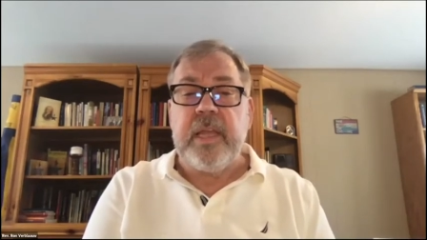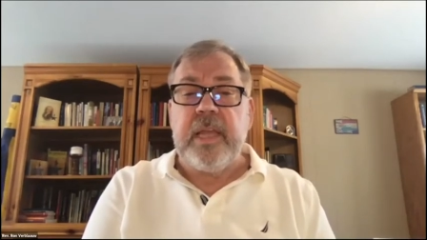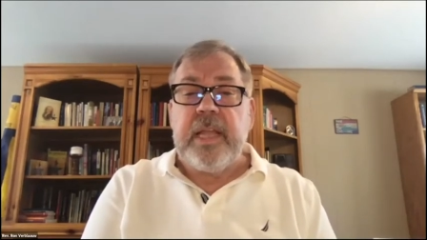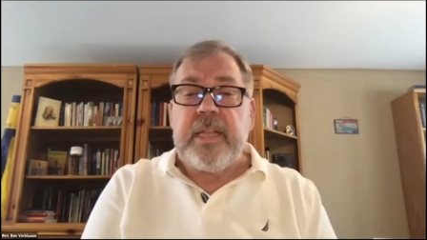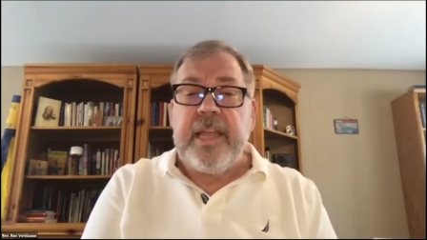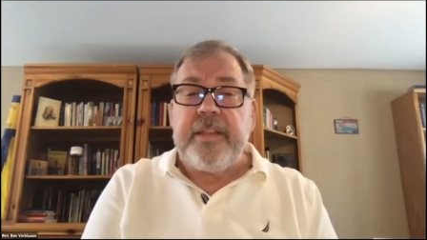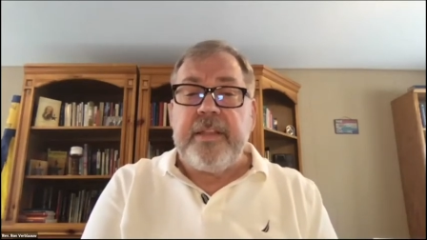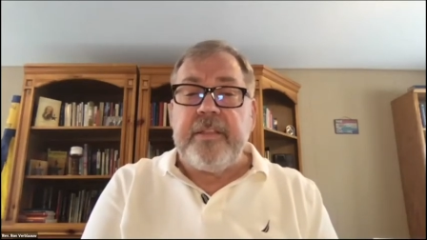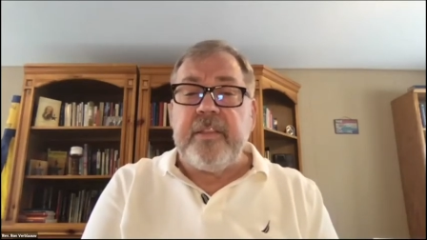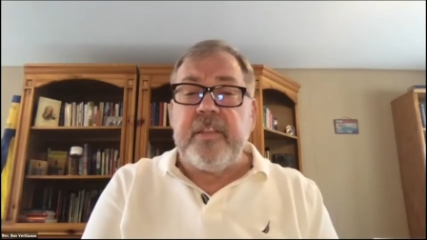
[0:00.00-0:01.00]
let the
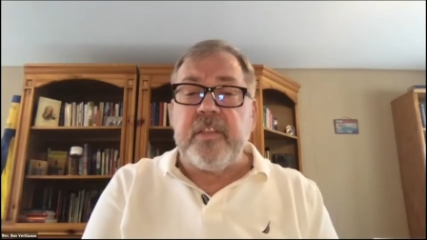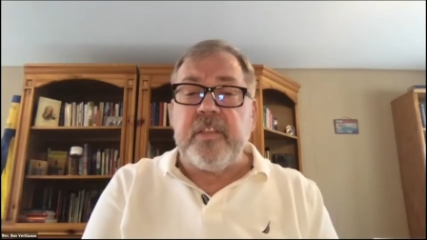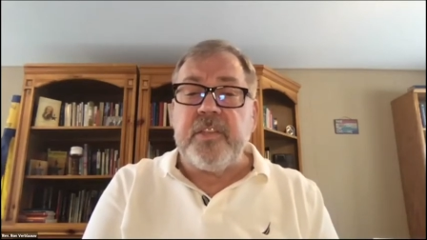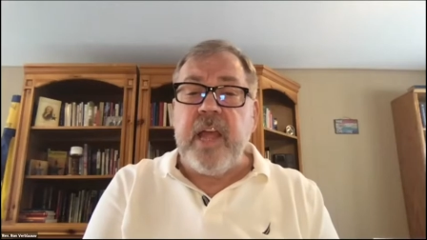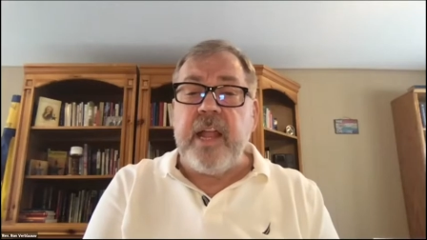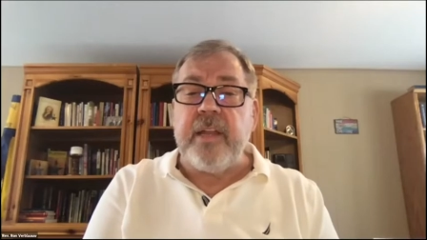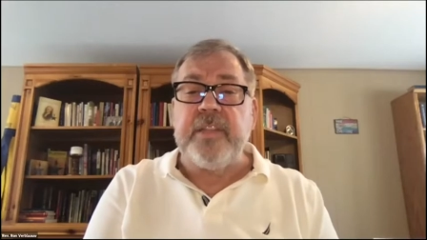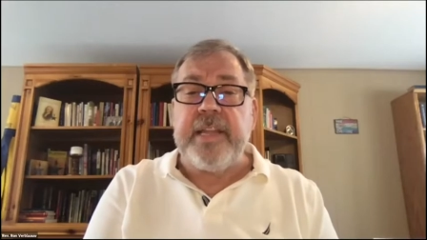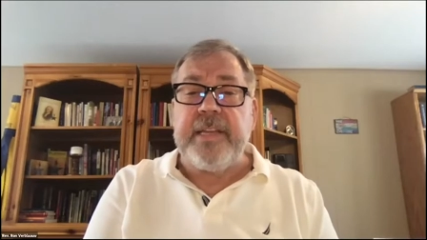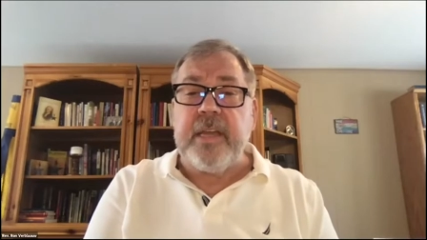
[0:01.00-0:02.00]
solace that
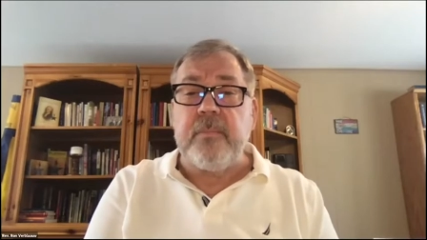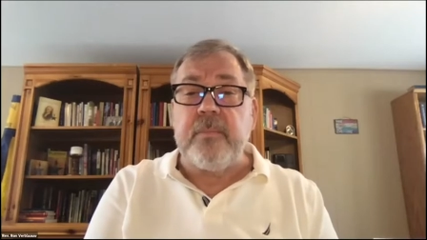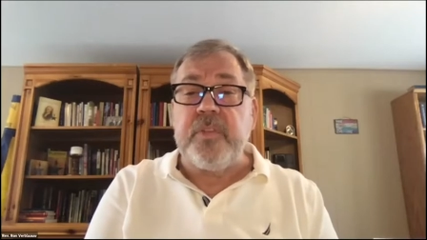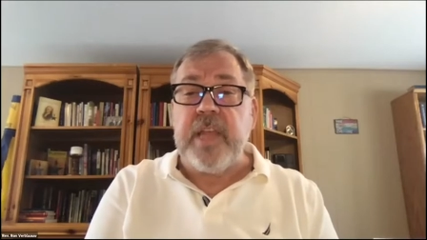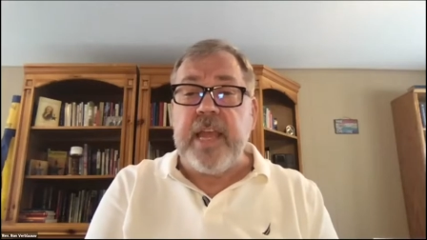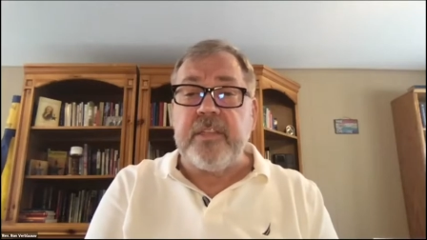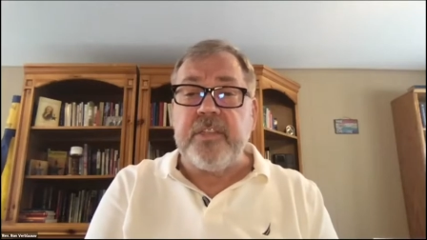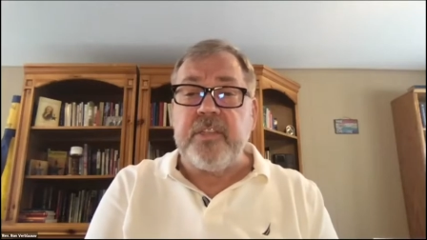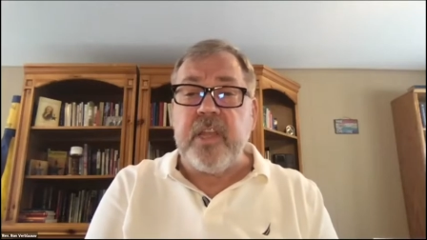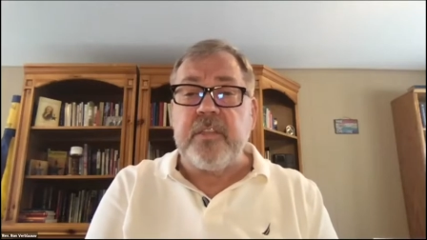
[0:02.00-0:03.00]
comes as
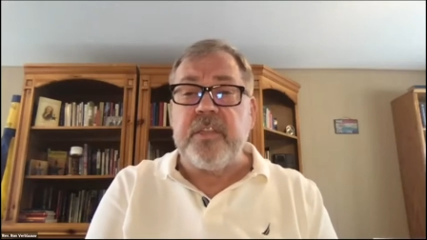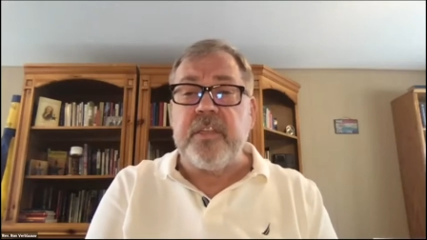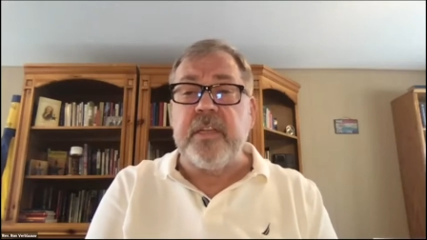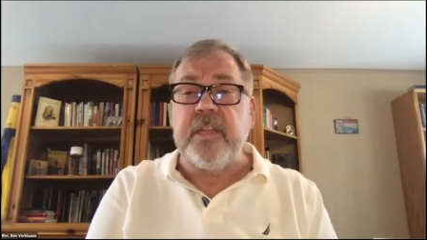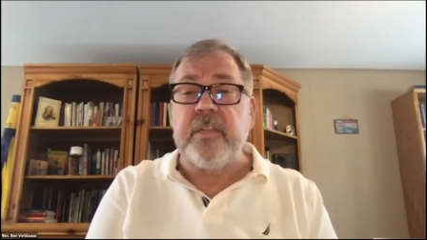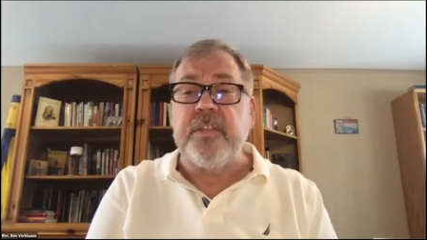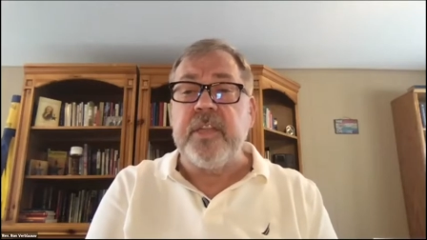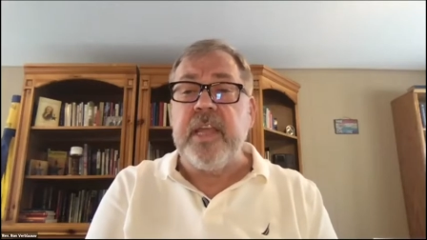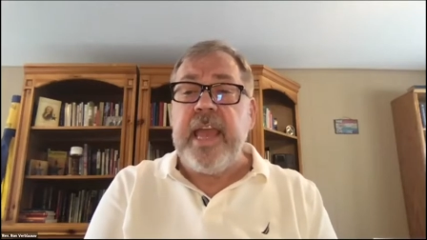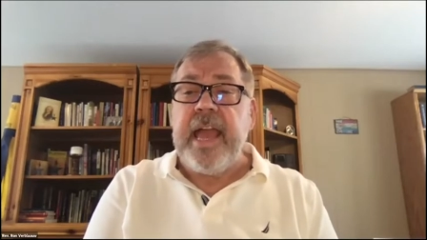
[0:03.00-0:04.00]
sustenance
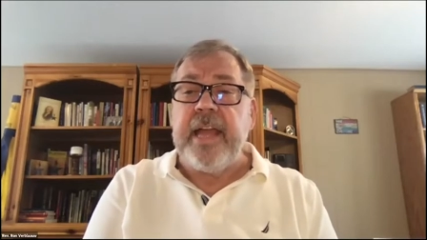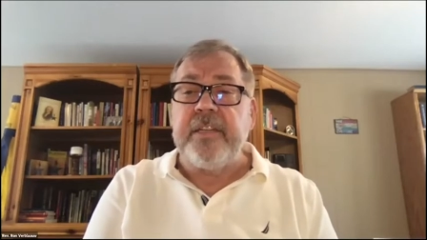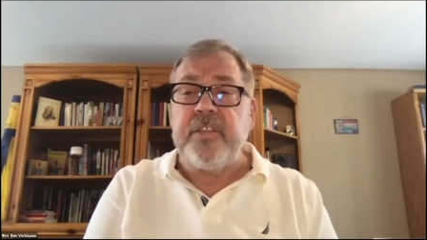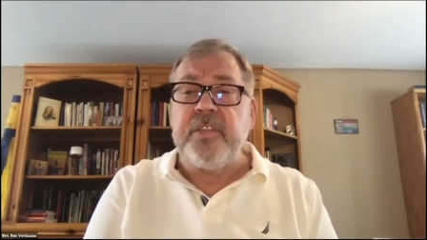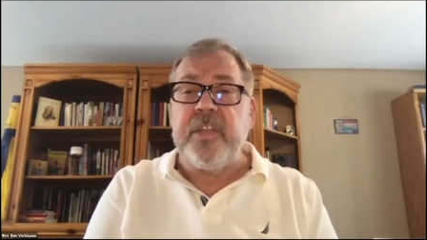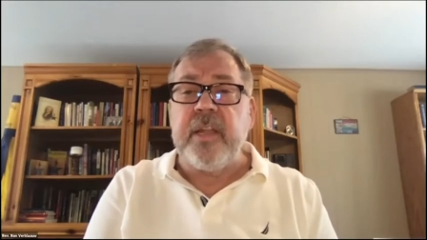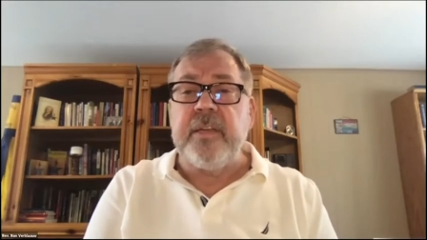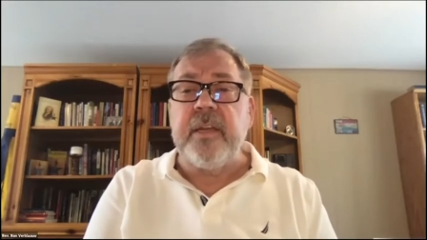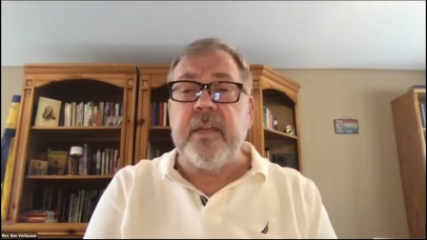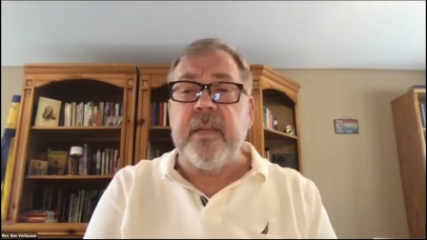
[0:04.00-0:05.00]
and
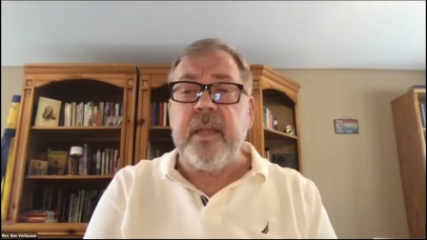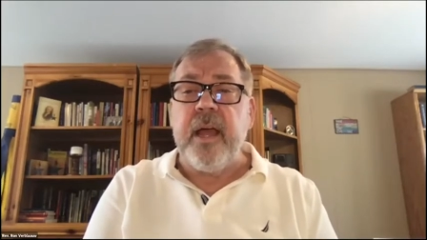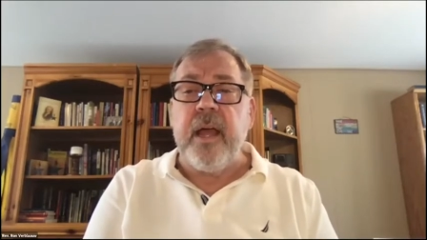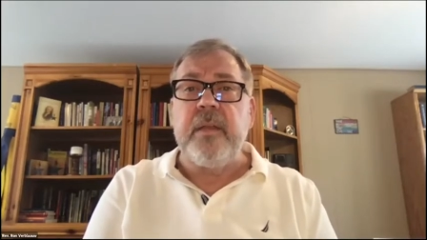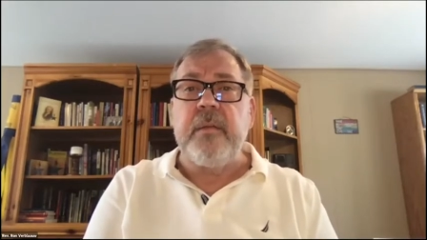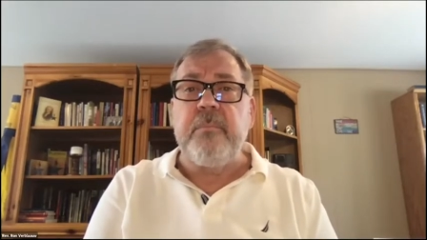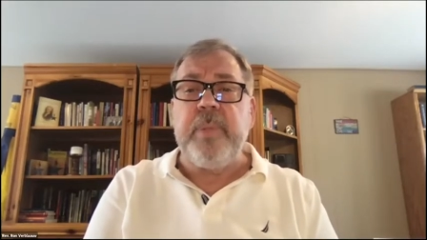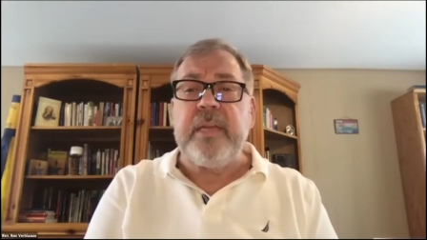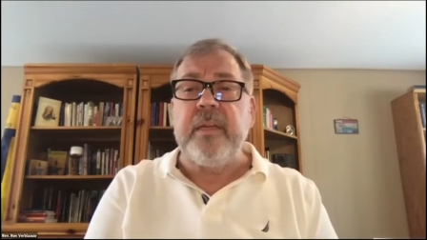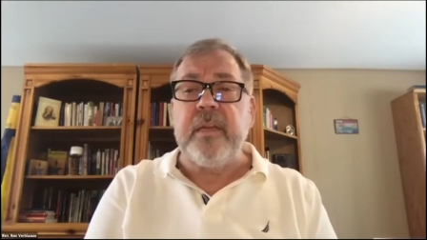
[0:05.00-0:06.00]
sudden,
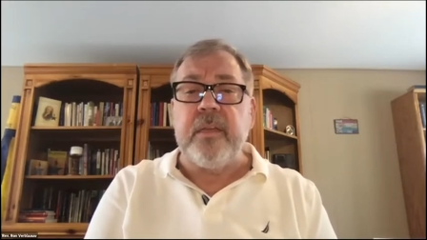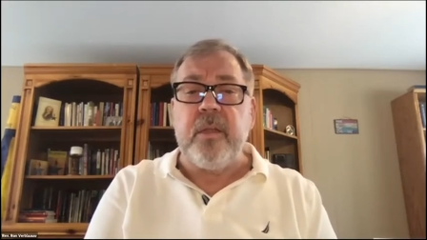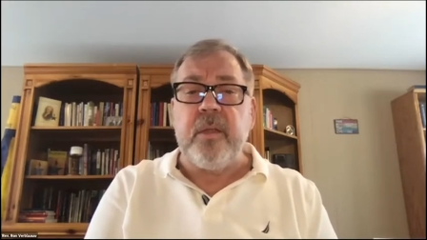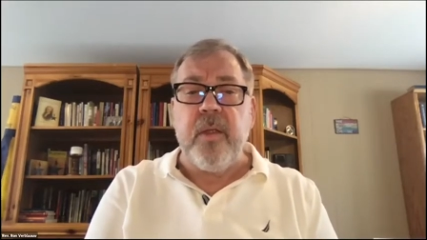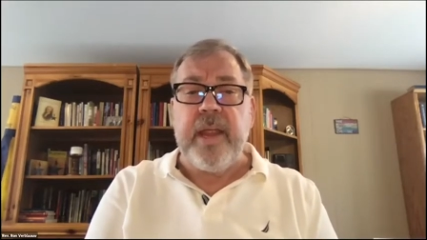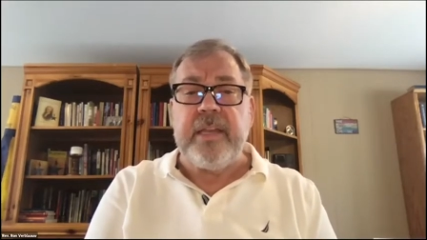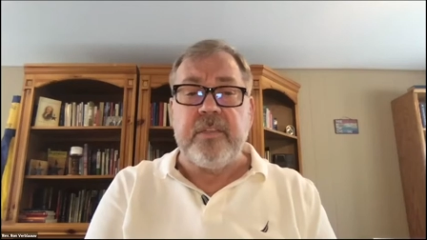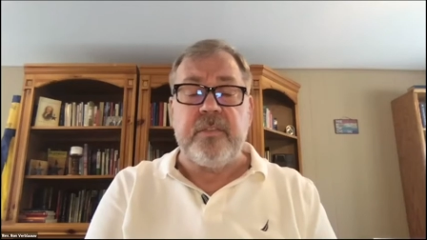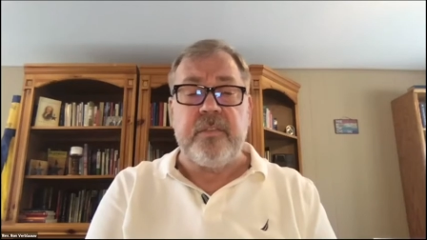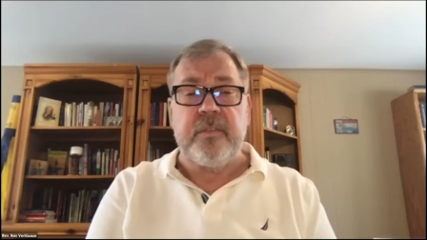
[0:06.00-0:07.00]
unbidden grace.